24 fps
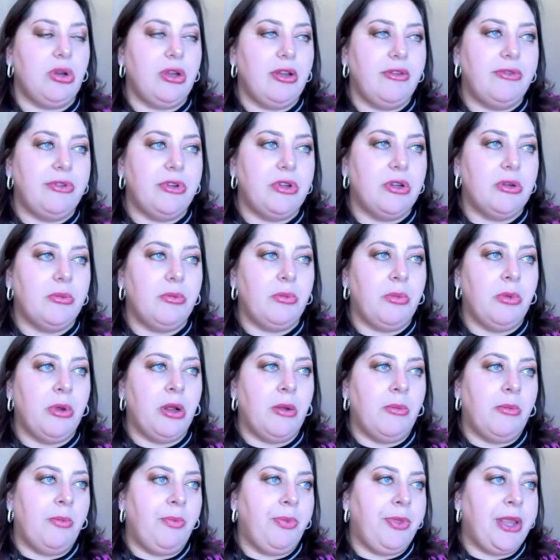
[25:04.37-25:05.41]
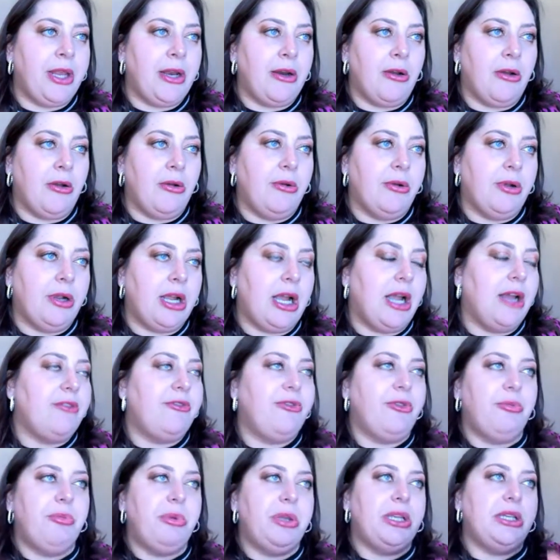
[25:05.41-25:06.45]
have a God
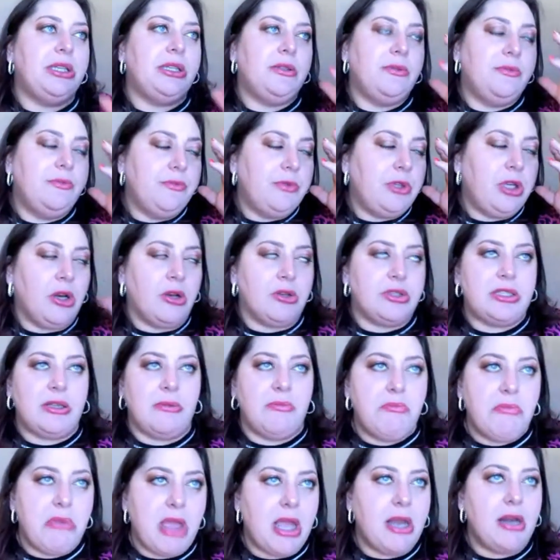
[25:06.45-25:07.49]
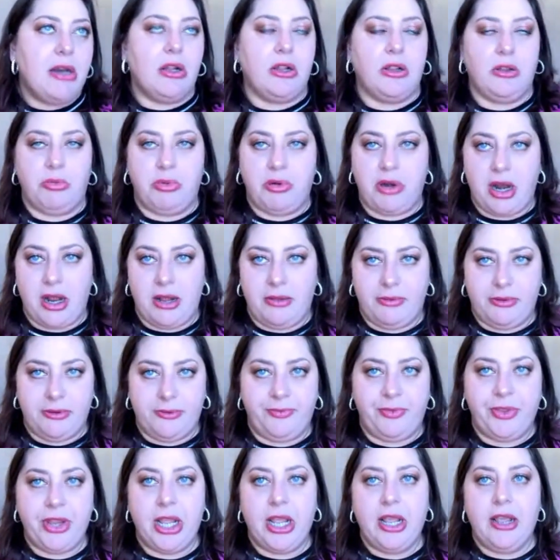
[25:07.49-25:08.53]
forbid, some medical problem.
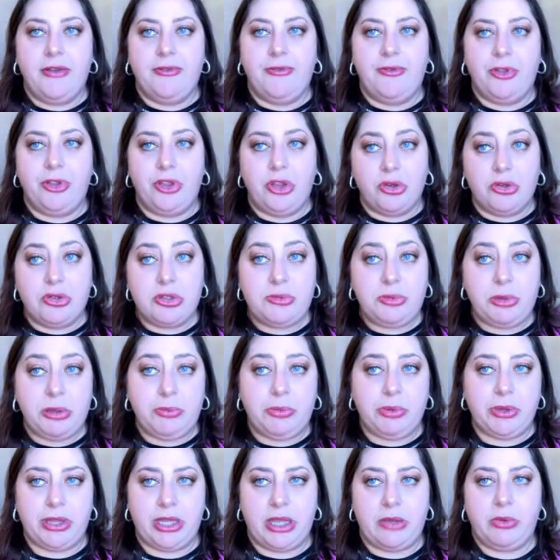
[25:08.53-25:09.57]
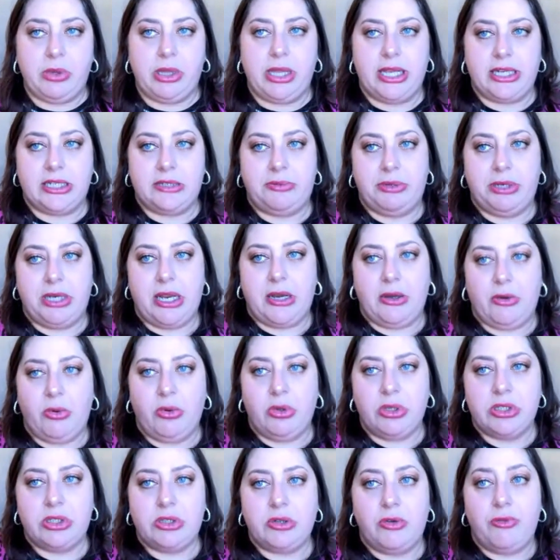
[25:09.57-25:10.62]
For those people, they will expedite.
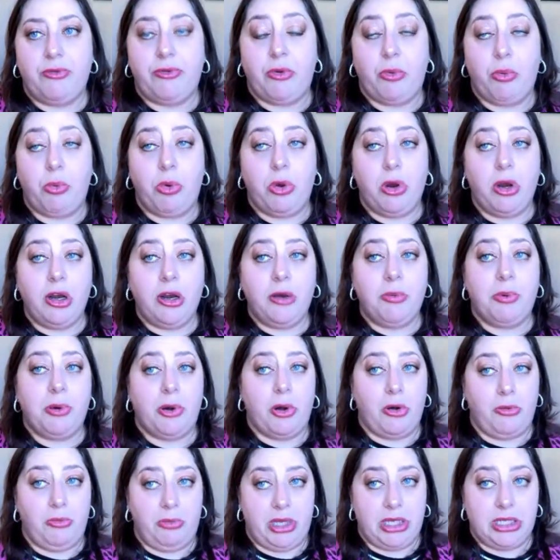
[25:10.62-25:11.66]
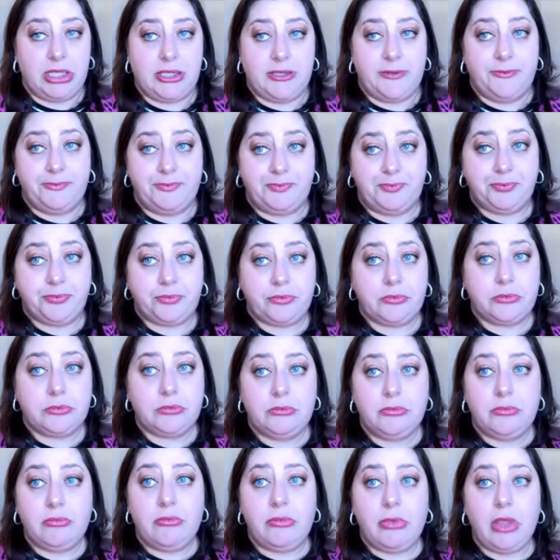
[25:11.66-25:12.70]
Also, for work permits,
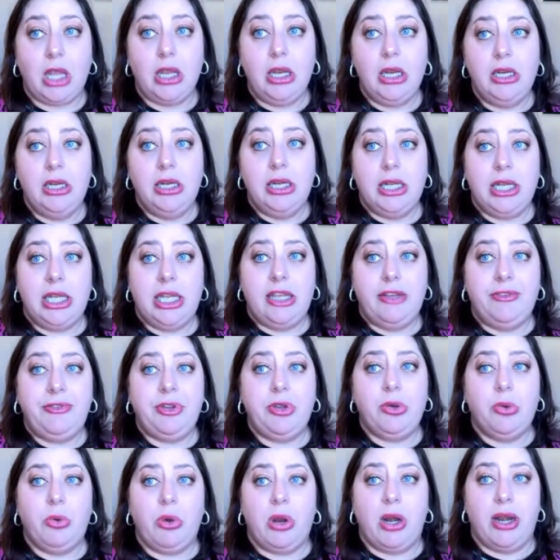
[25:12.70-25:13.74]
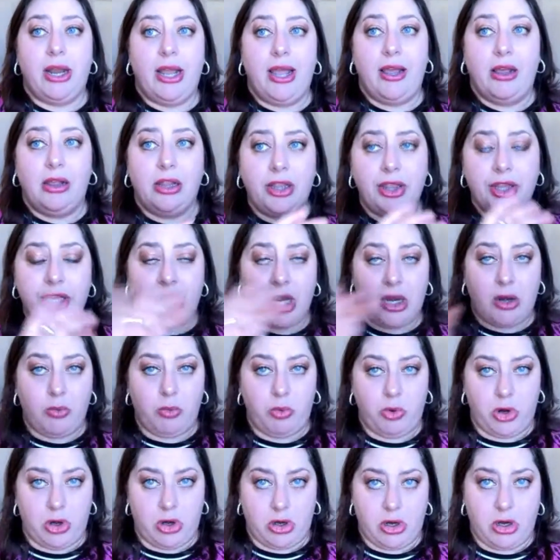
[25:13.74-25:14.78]
if you are a healthcare
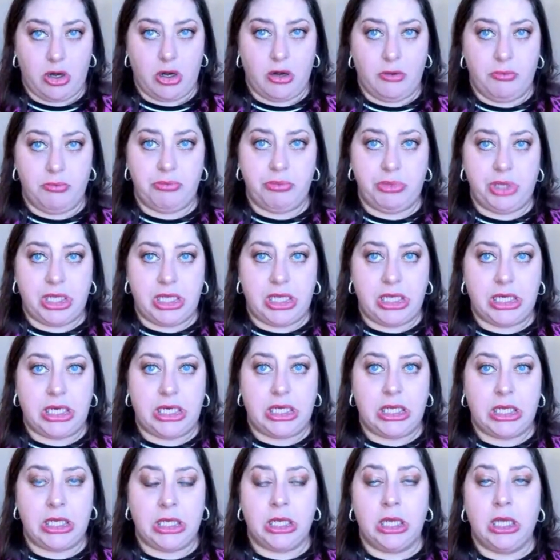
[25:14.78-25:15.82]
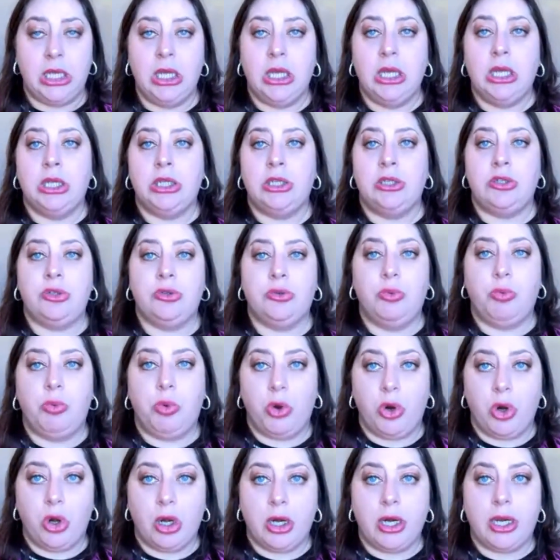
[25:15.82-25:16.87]
worker, meaning you
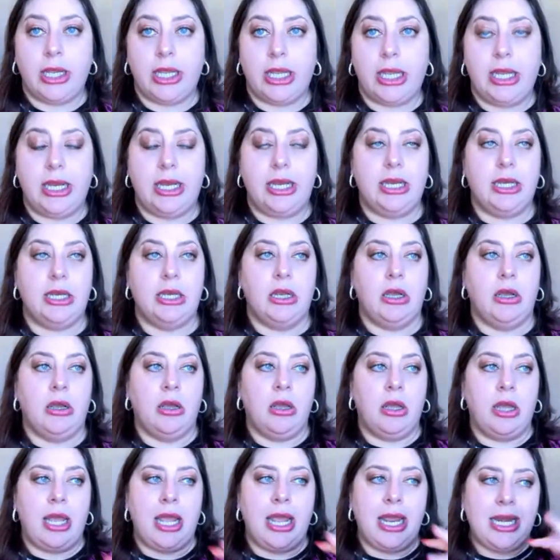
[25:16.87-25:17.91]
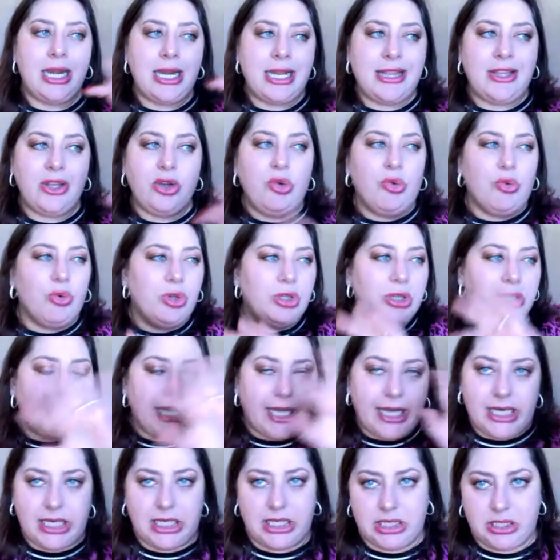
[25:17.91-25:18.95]
work in anything
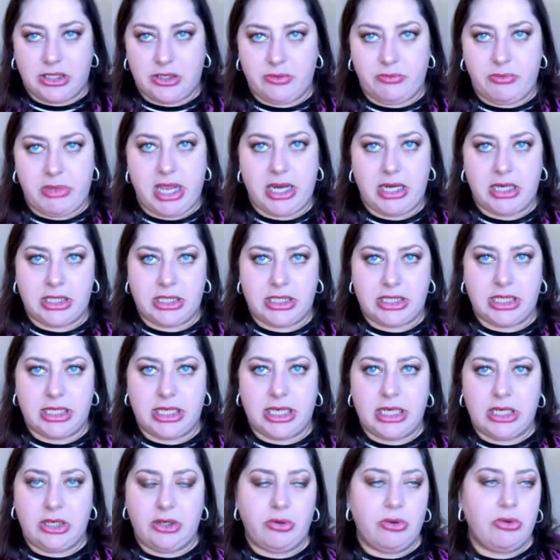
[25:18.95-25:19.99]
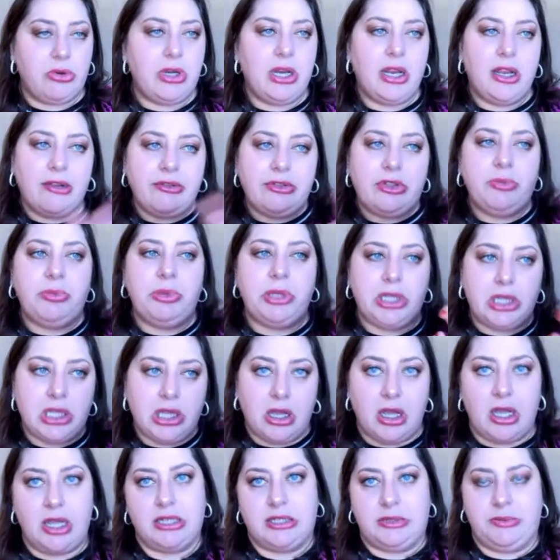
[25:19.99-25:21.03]
related to medicine, you don't have to be in the
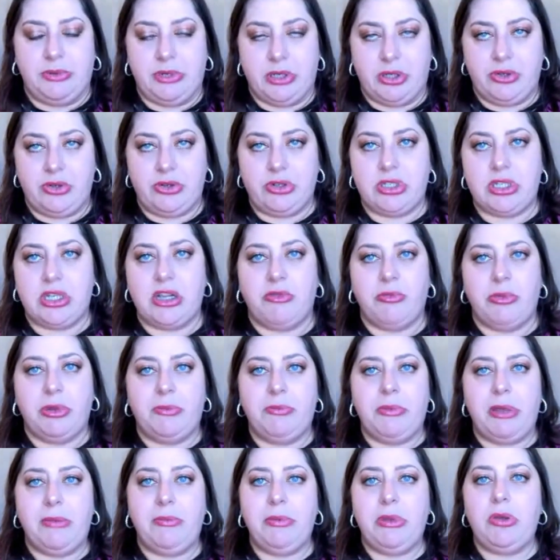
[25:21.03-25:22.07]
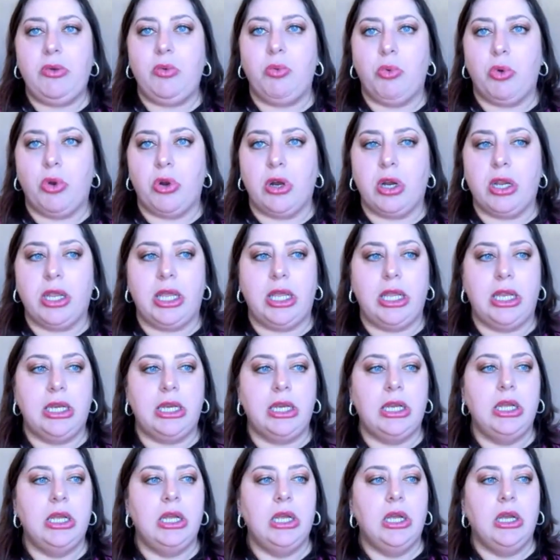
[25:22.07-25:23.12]
hospital yourself, but maybe you work in,